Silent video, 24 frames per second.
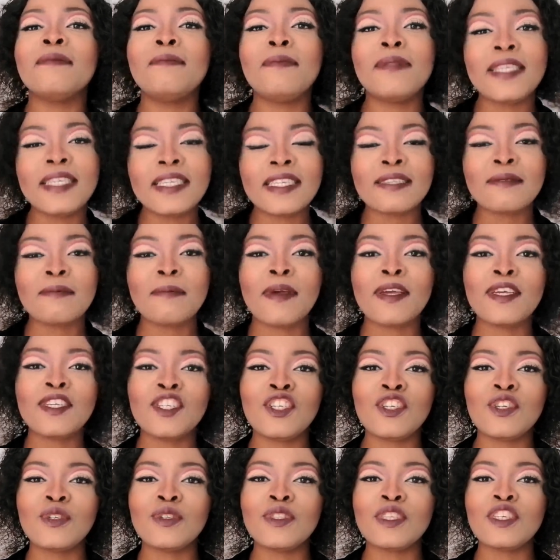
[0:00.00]
Please make
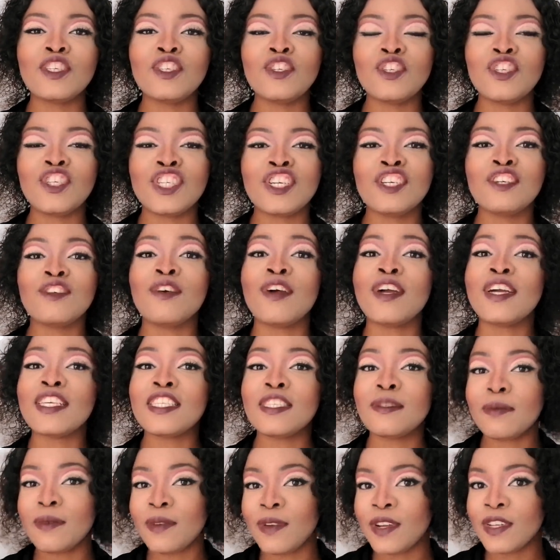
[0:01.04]
sure that you share your
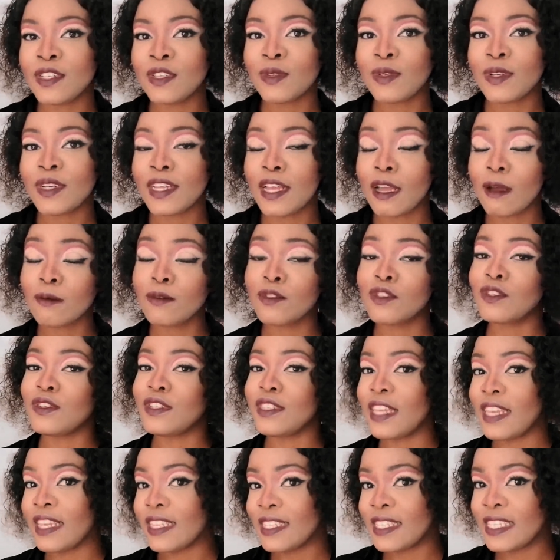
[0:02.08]
experience when it comes to
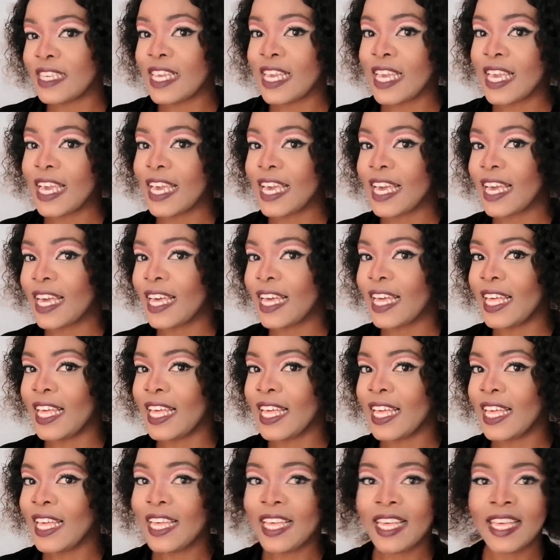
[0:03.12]
dating.
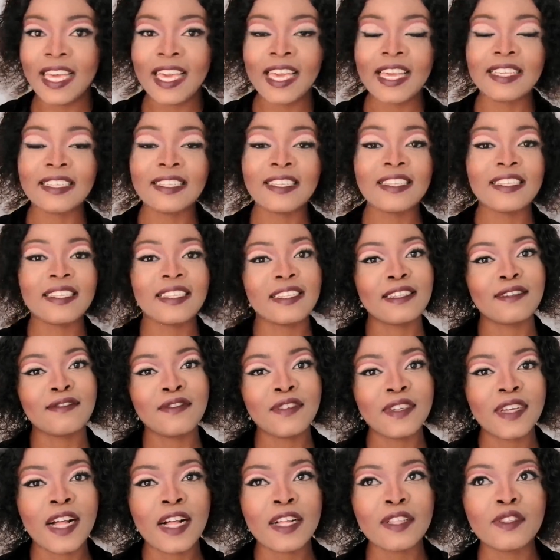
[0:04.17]
Is it
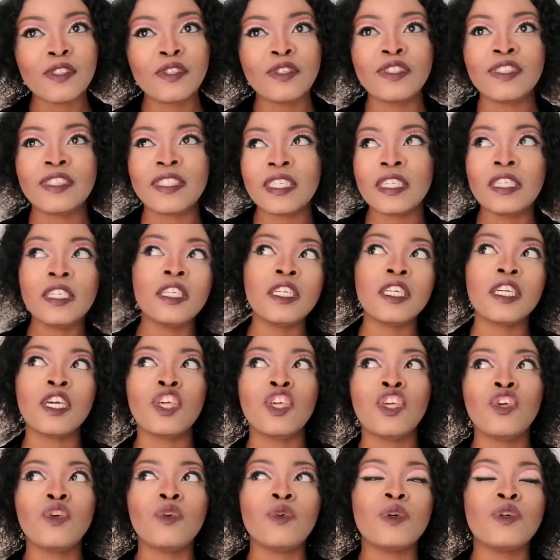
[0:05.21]
difficult? Do you
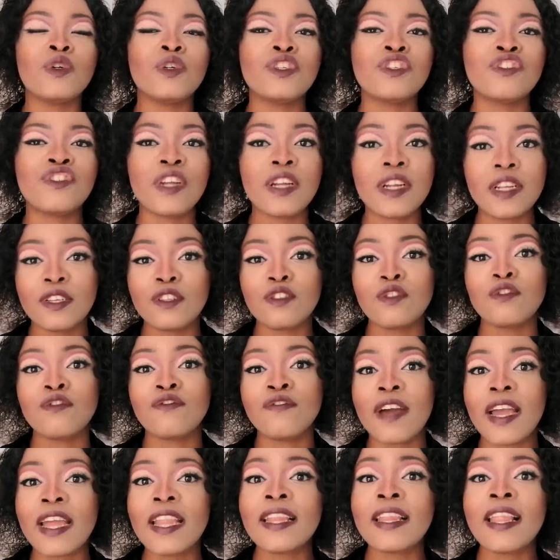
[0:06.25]
think you're struggling to
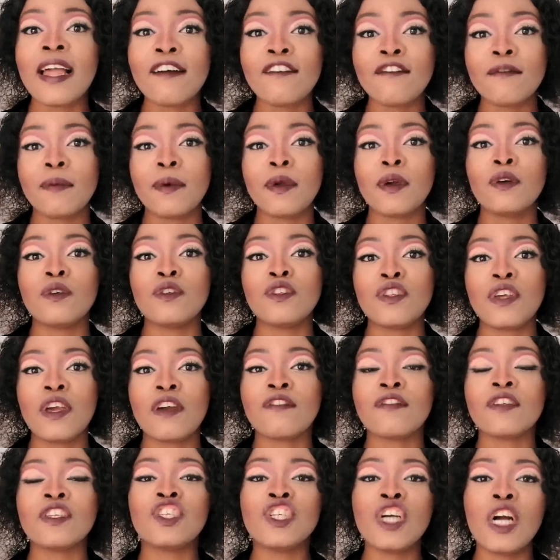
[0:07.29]
find love because you
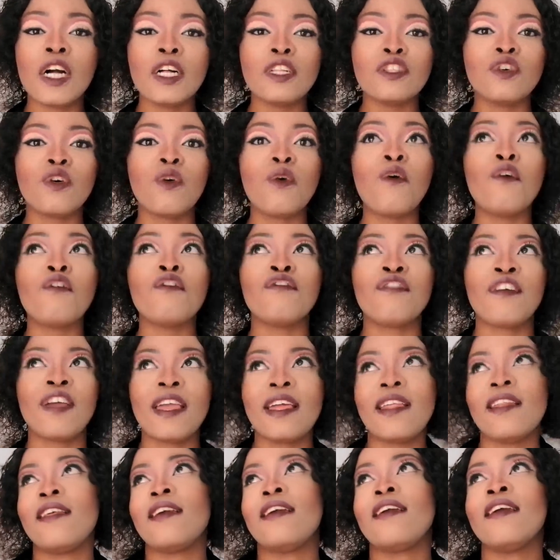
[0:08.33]
have a child, or
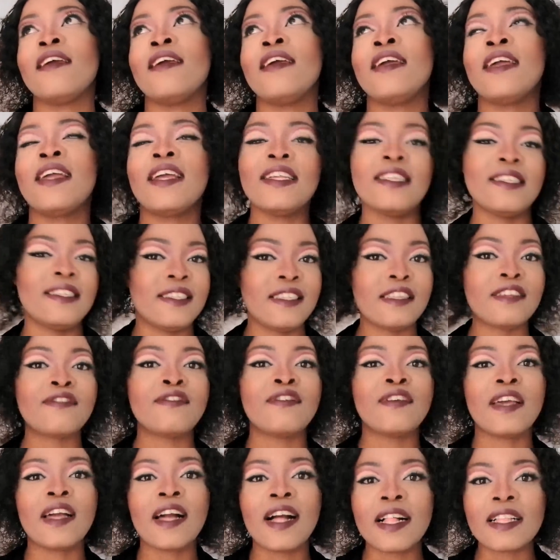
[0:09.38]
really it's
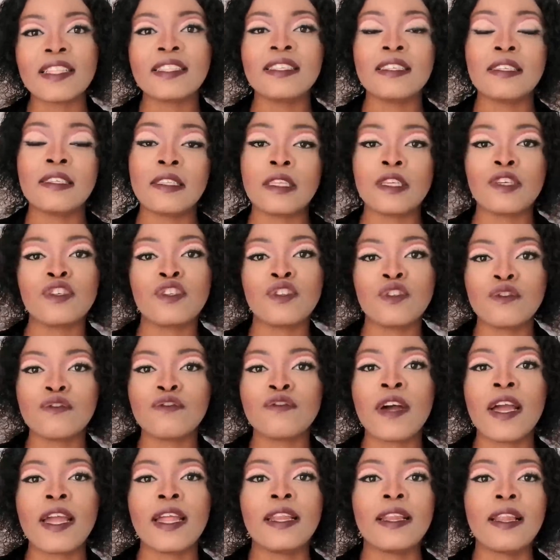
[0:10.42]
difficult these days to
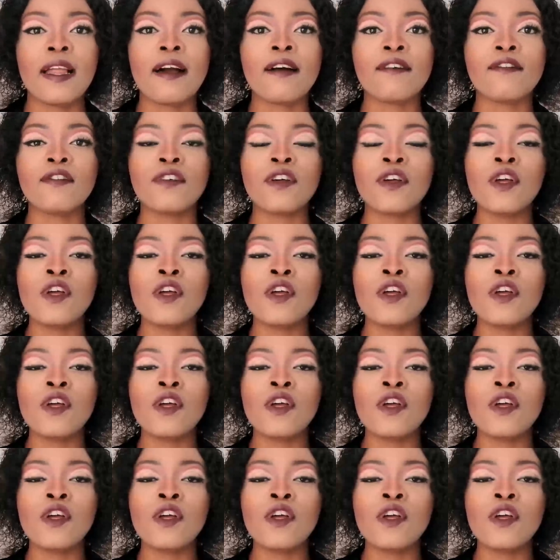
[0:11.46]
find love?